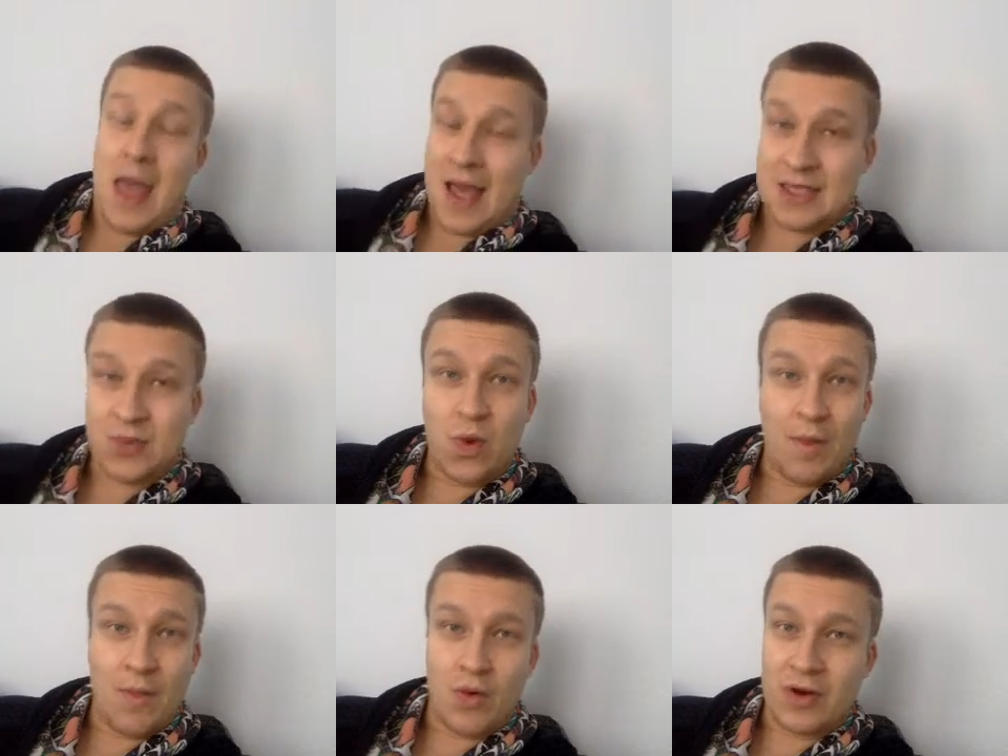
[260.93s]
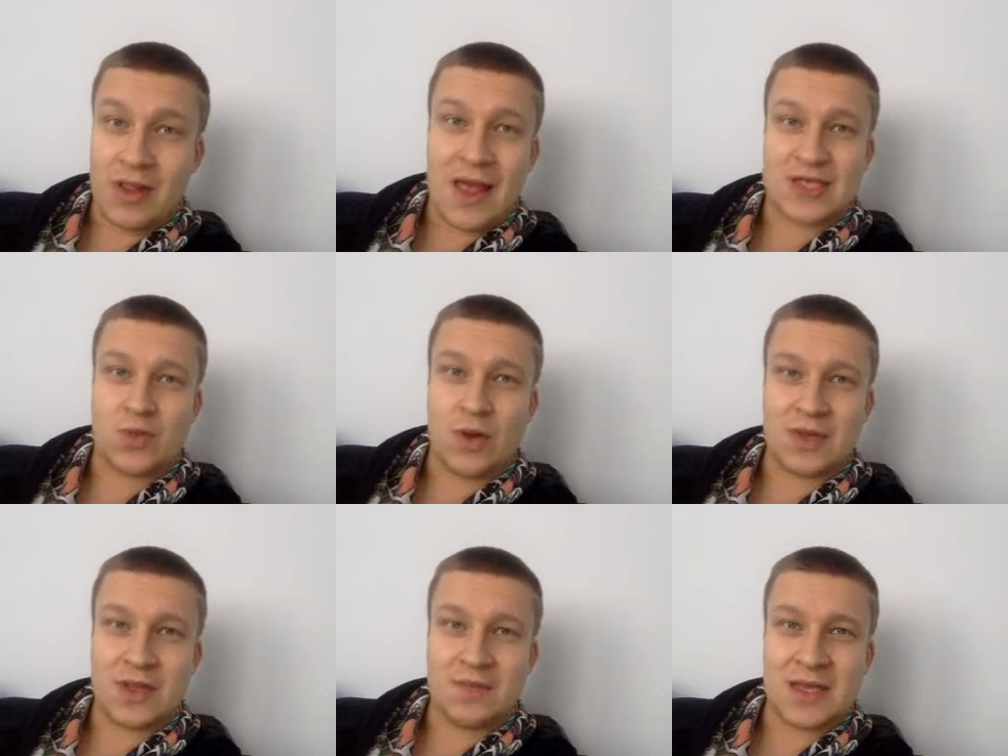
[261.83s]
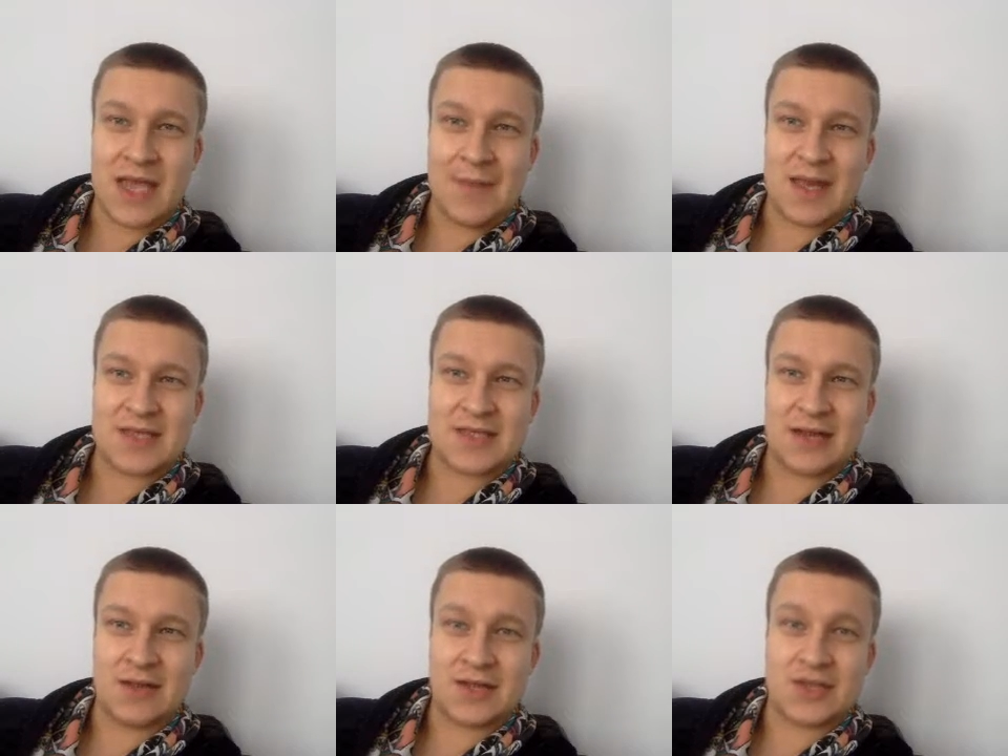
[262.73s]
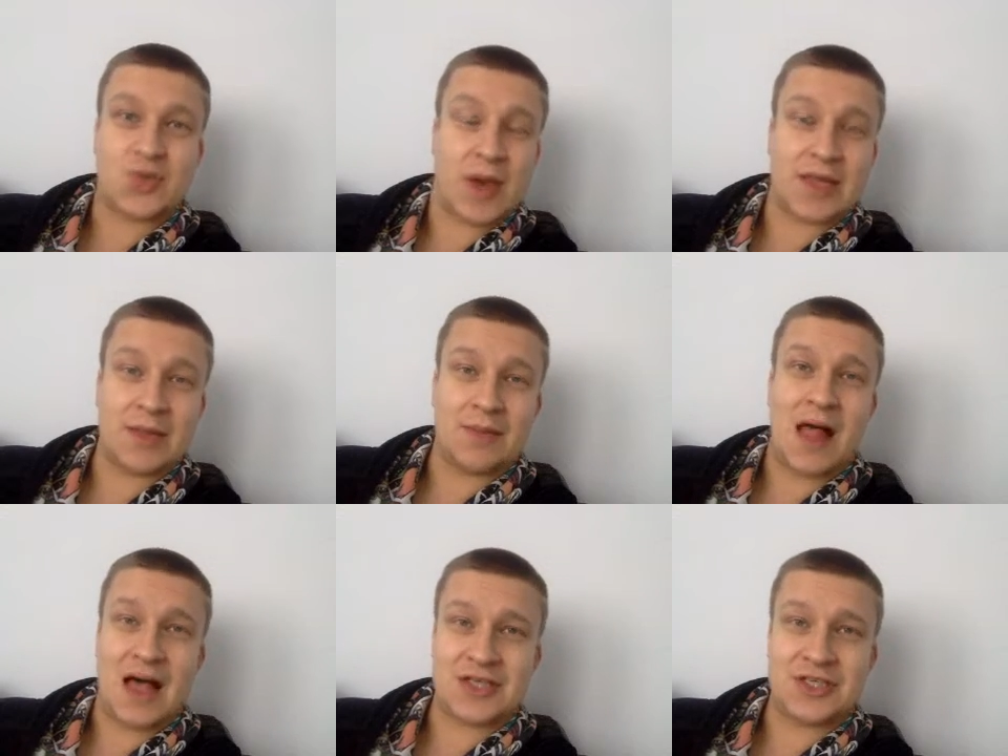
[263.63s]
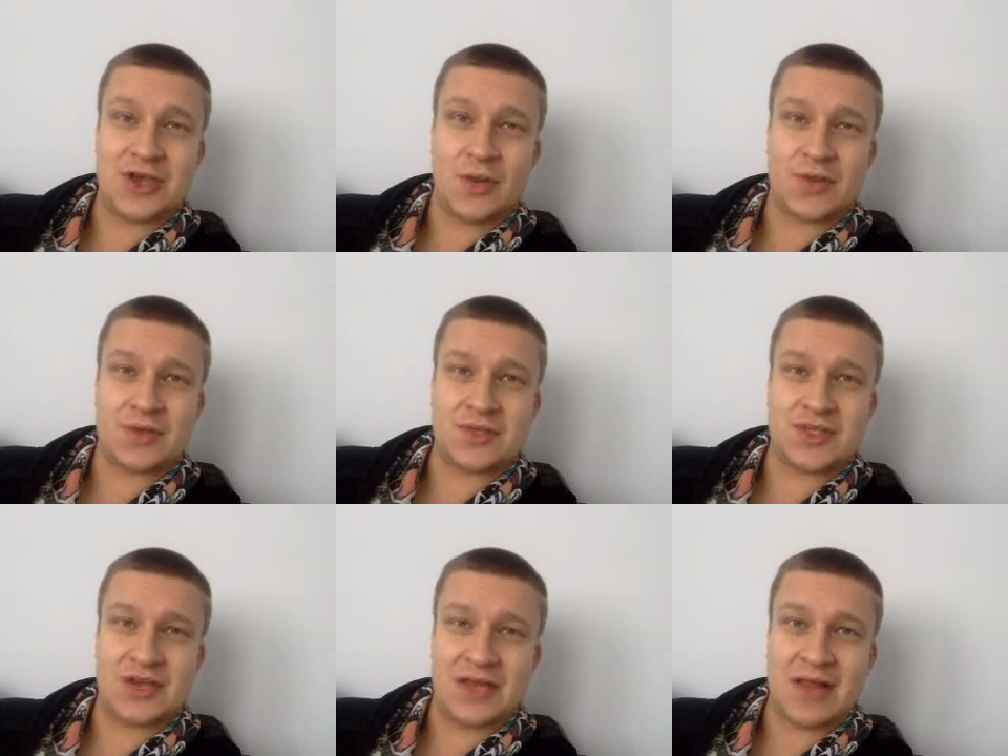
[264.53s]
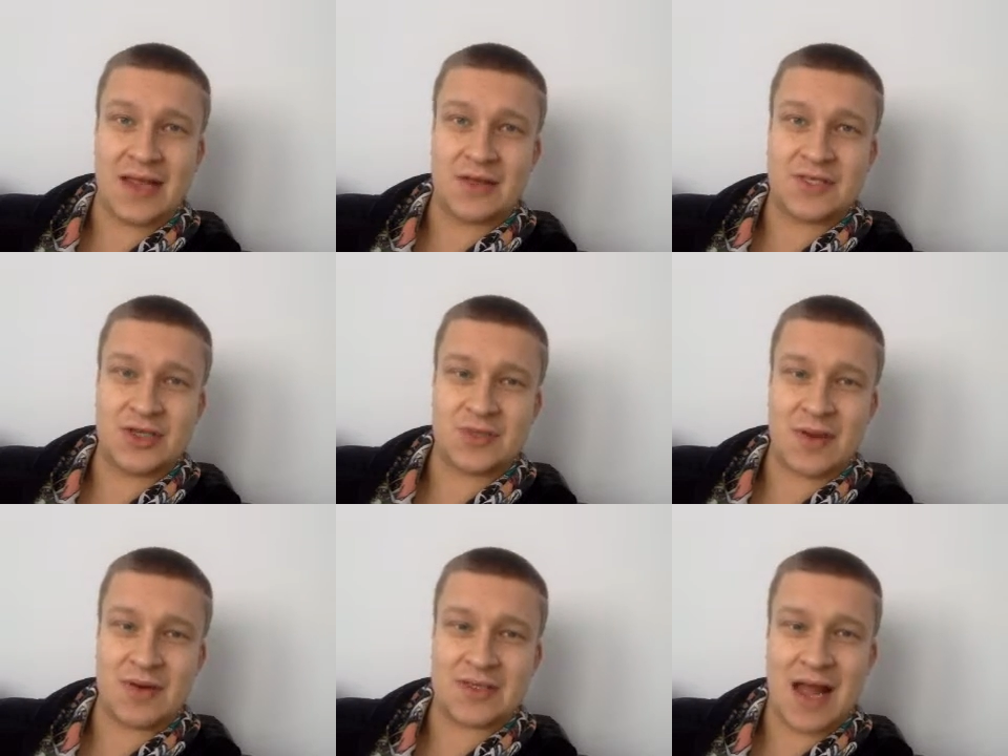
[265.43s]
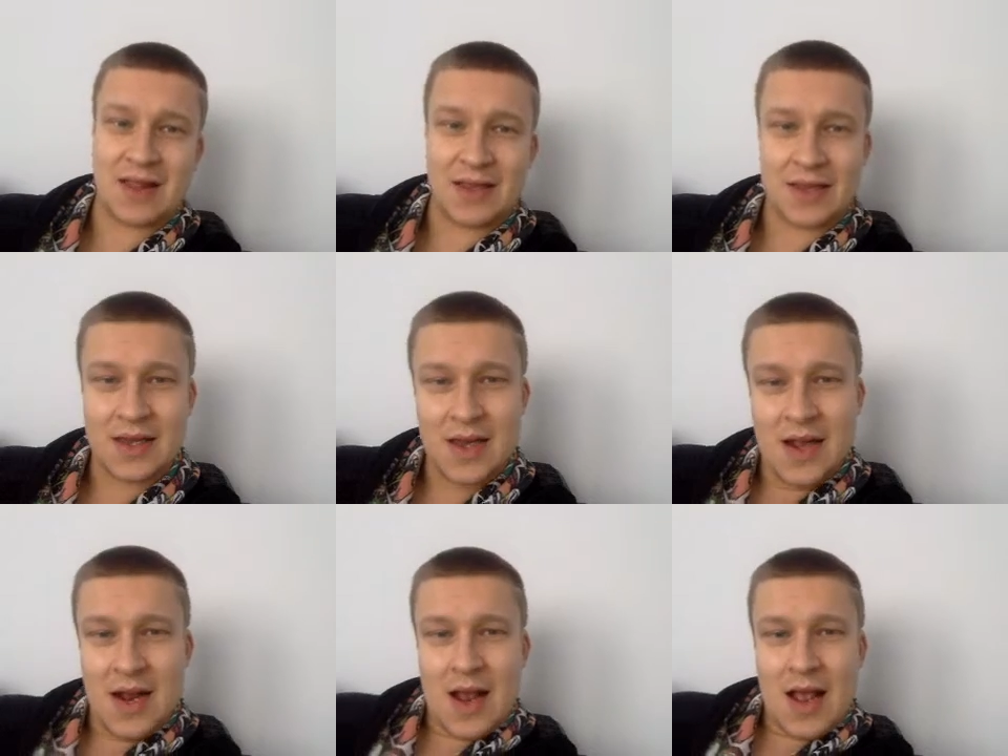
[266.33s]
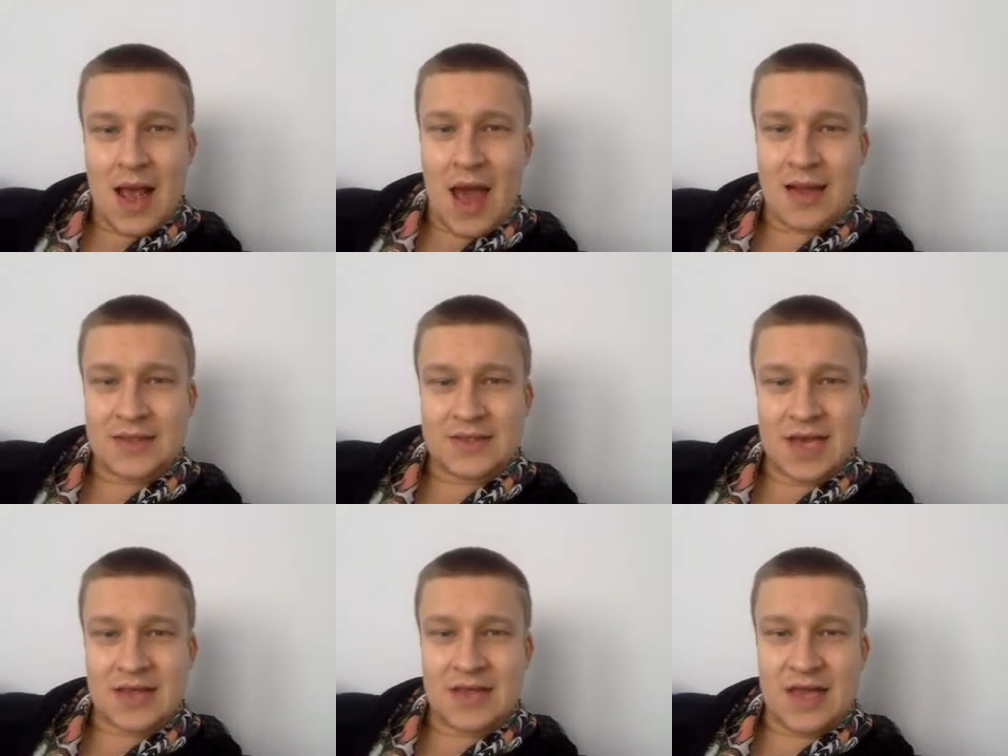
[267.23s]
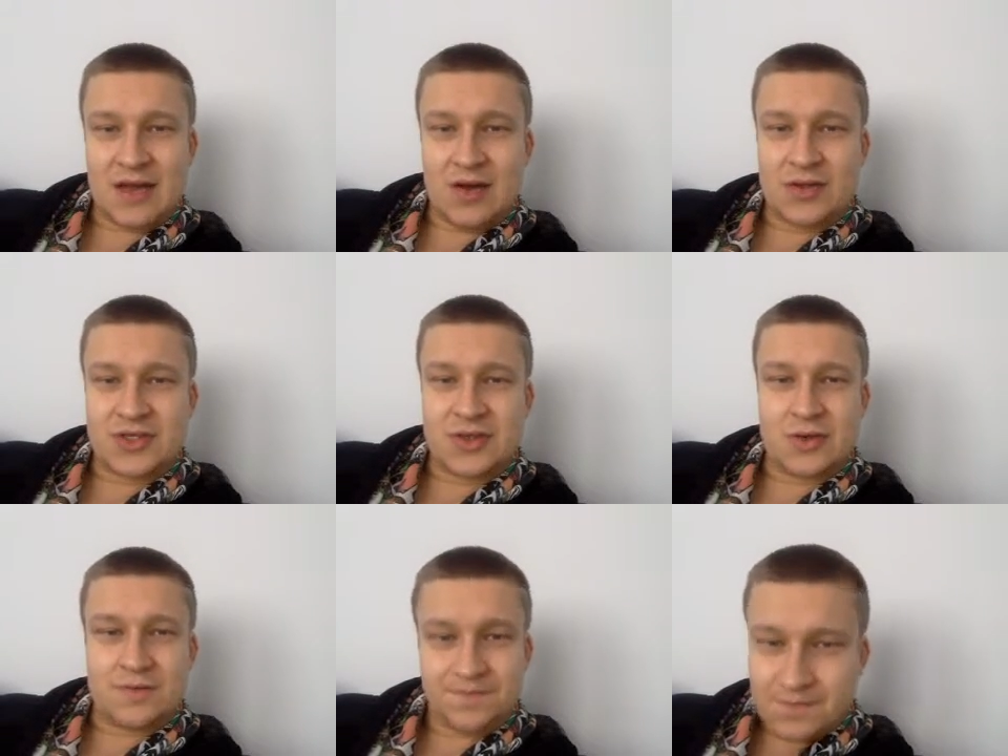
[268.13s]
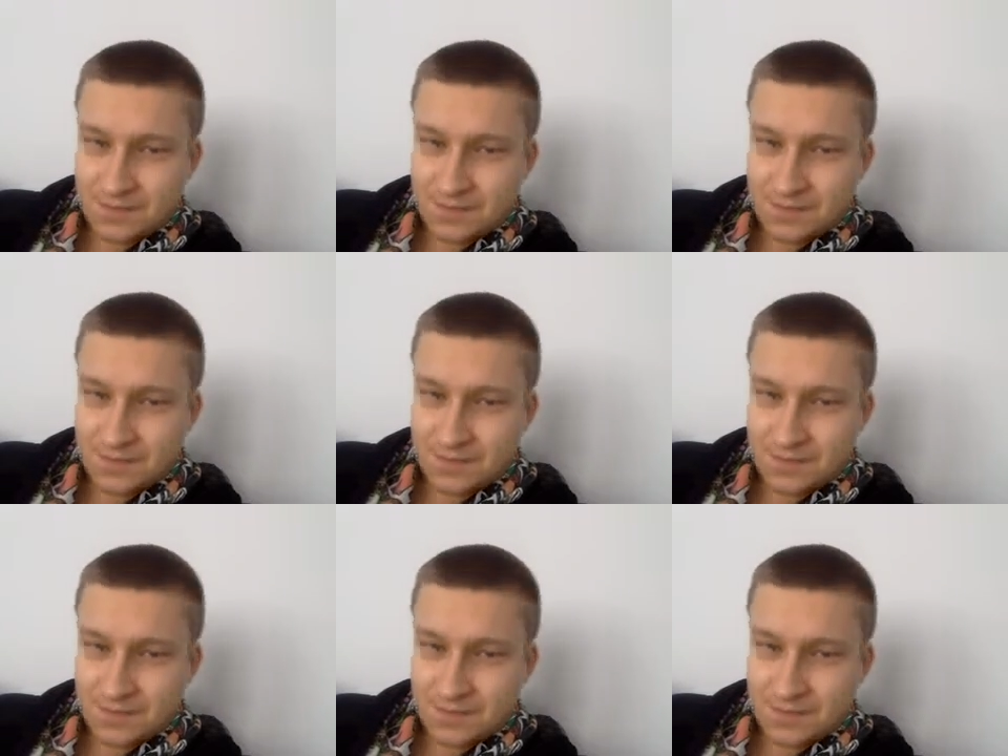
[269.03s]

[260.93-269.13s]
It's what more or less won them the game against England at Twickenham last year with those 3 lineout steals by Retallick. And I think also